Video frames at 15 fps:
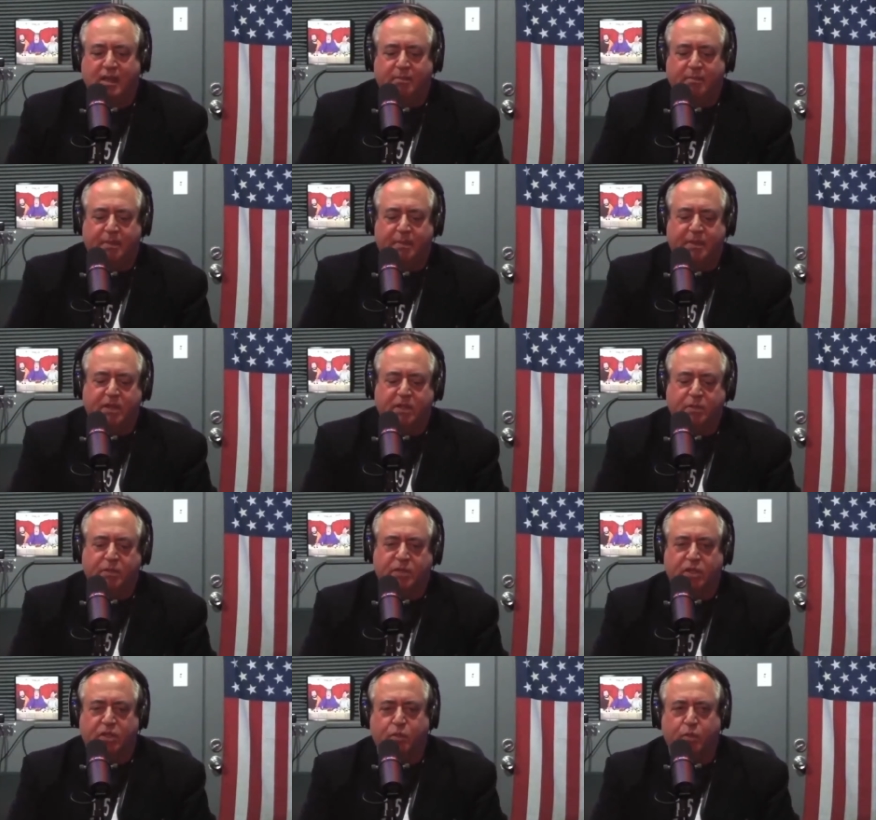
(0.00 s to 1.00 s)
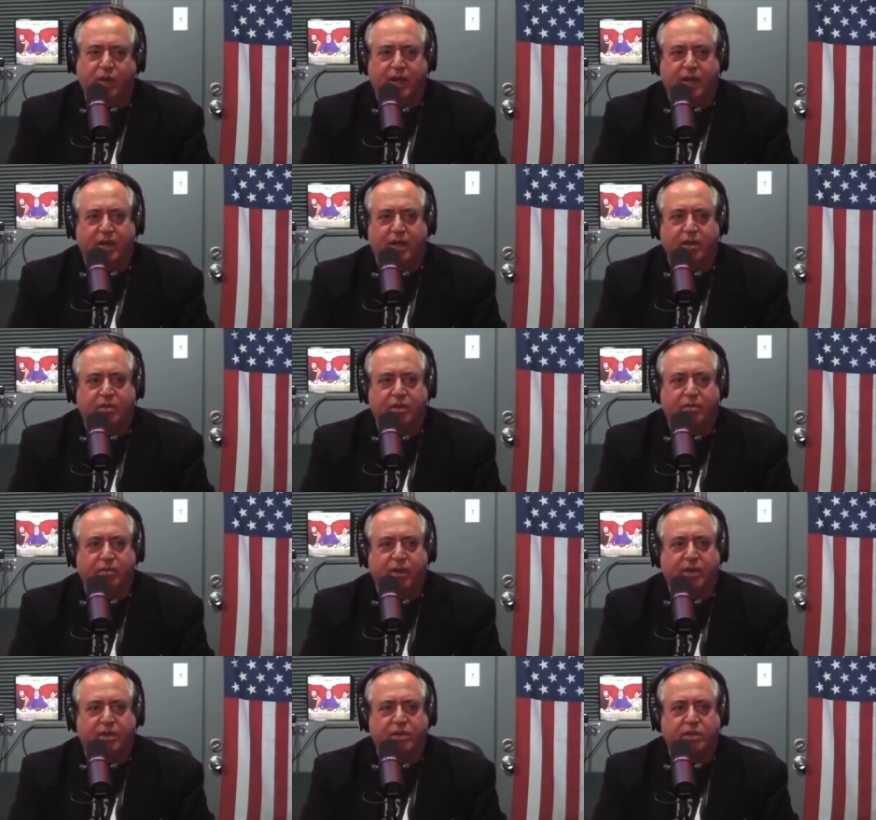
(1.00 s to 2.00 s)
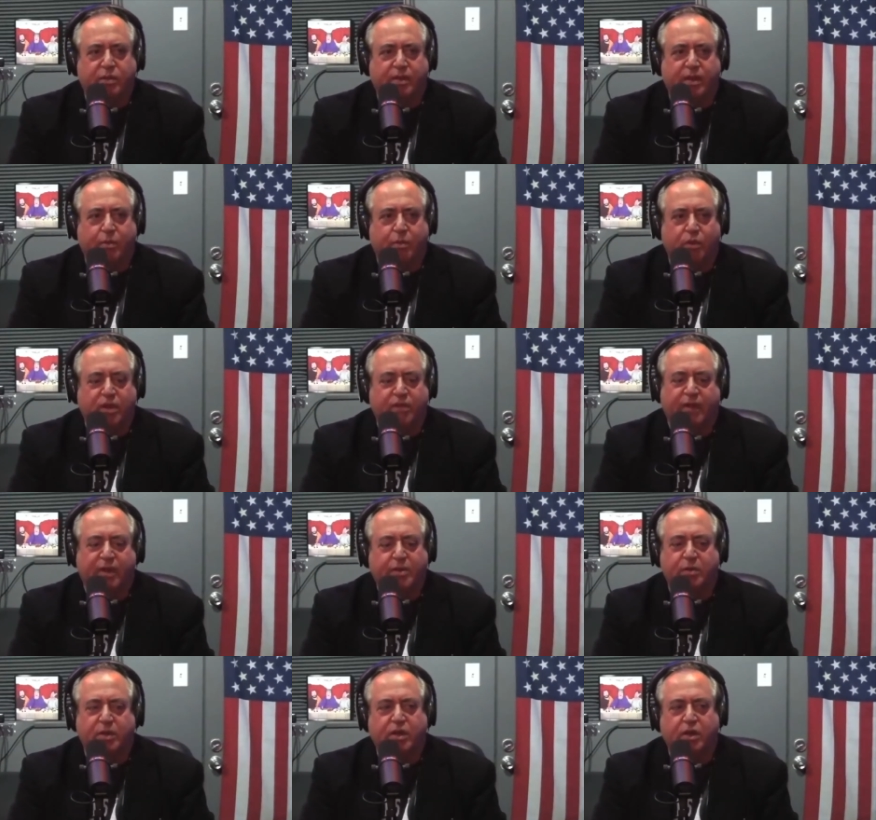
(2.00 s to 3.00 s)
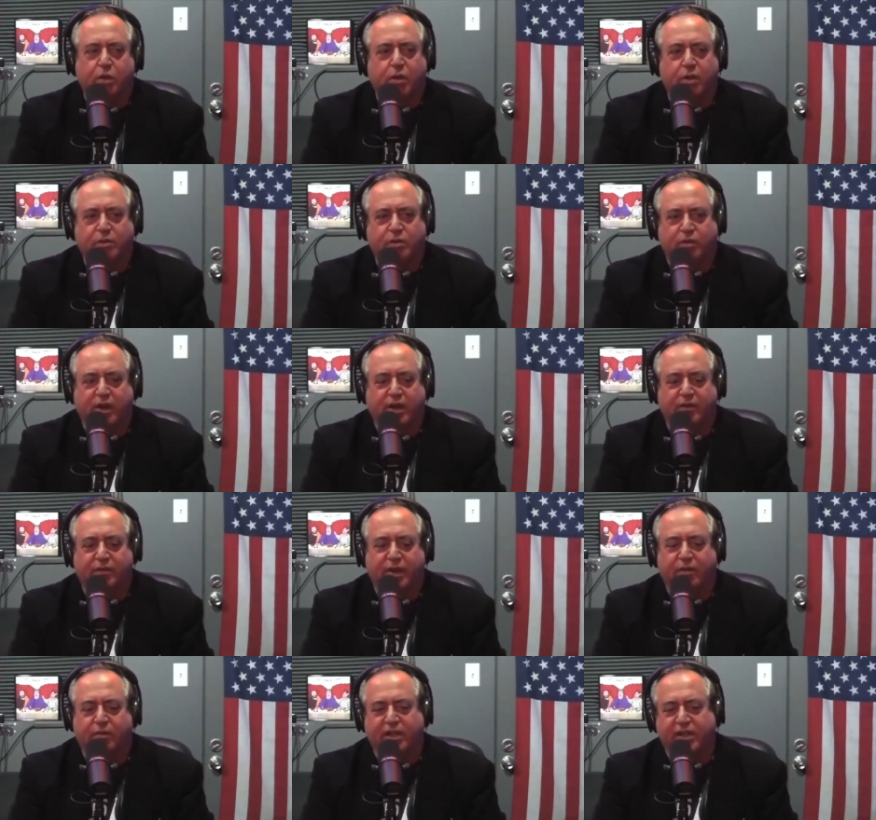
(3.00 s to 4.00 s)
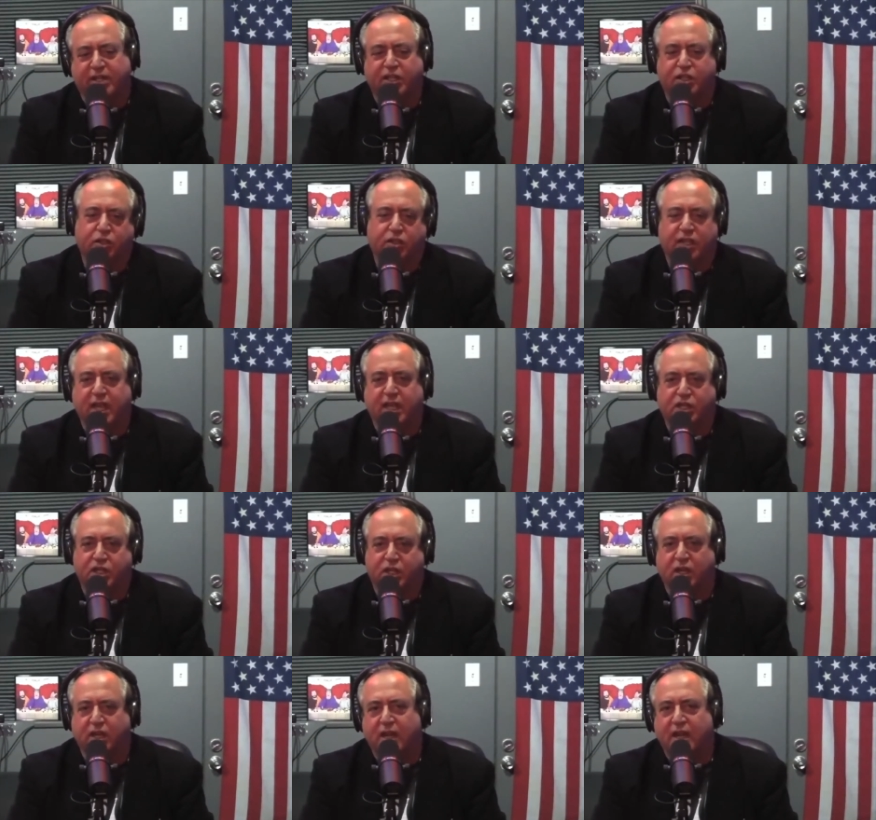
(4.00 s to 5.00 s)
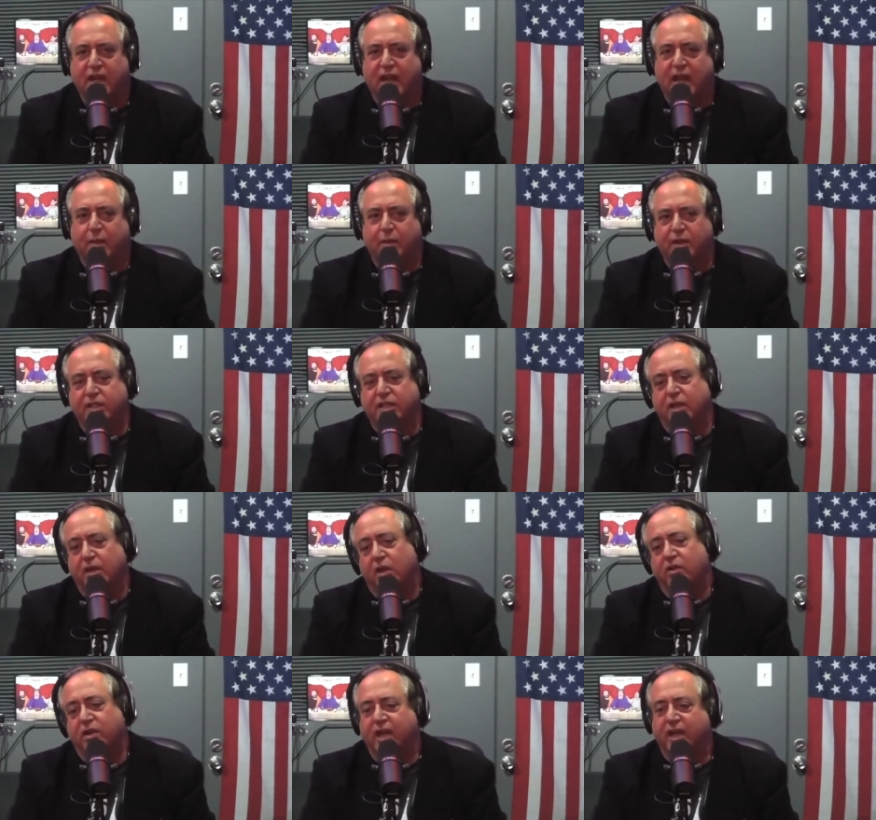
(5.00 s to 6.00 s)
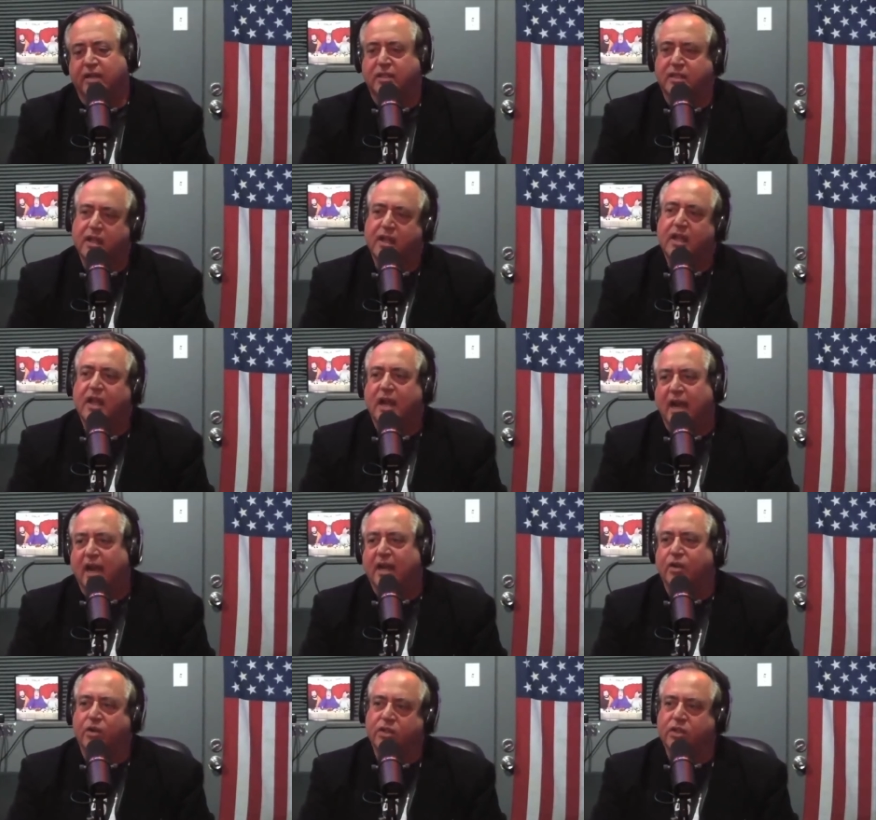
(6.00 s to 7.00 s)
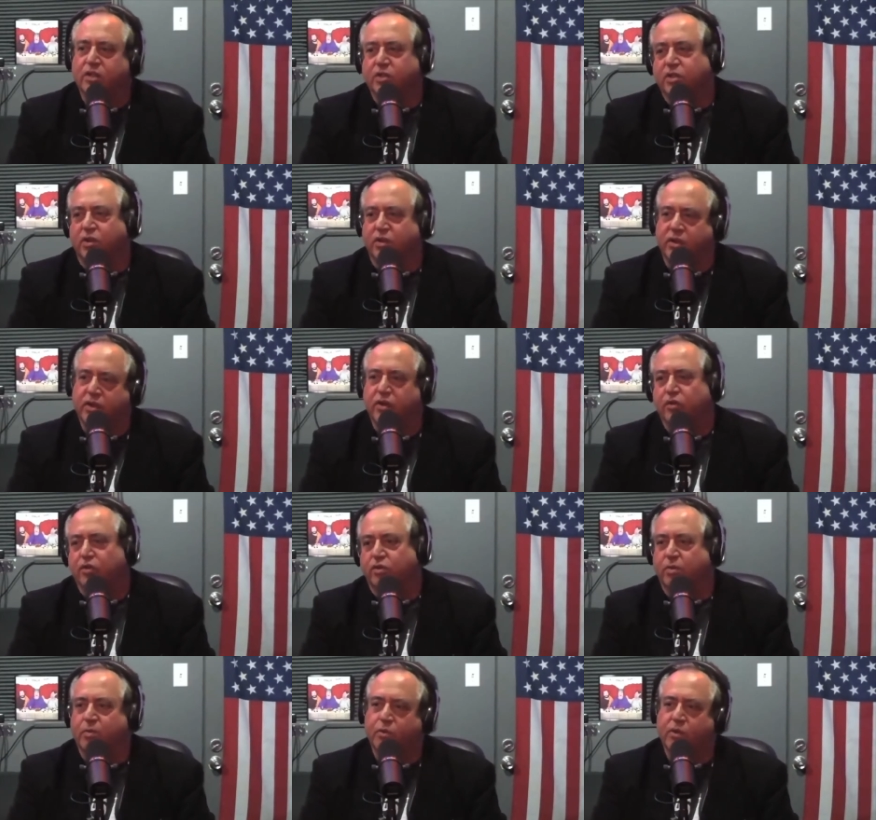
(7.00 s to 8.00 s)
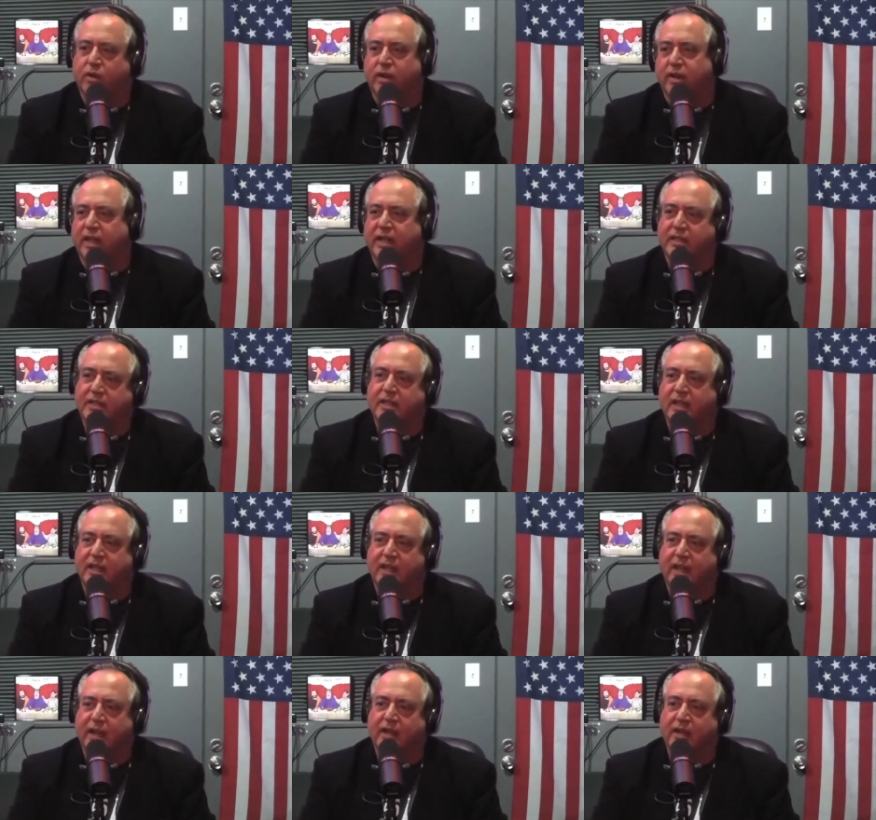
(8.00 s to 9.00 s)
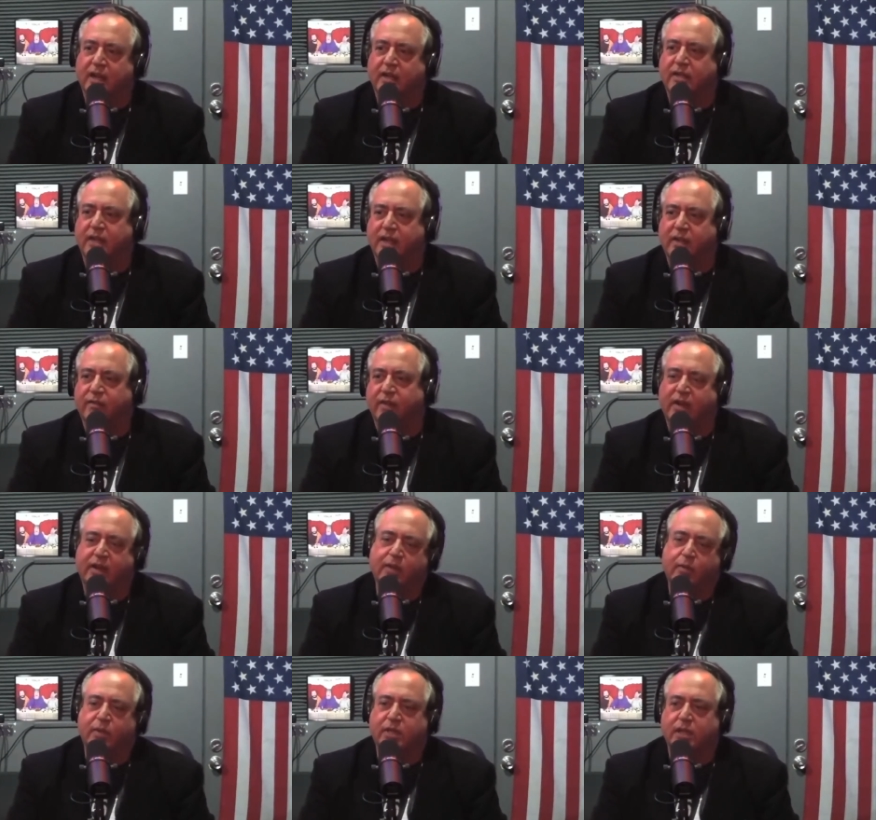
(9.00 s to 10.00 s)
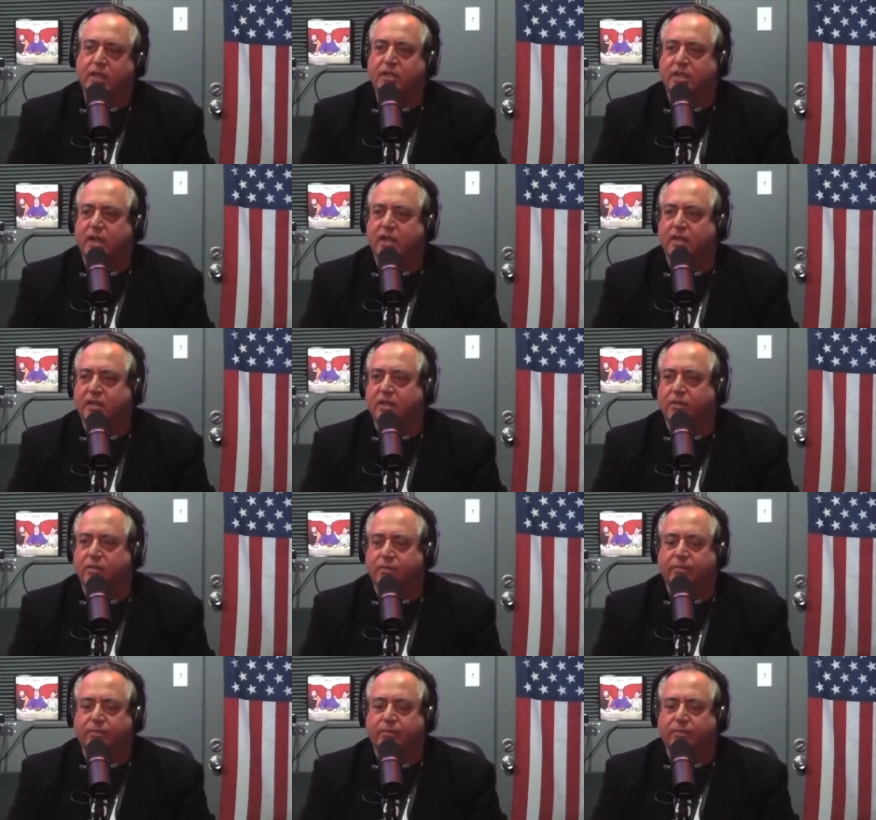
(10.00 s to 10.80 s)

but because it was a tweet, I could only write so many words. If I know I was right, if I write a dissertation, I would have said, "Oh yes, I also saw the news report that said that on TV. It was on Channel Two.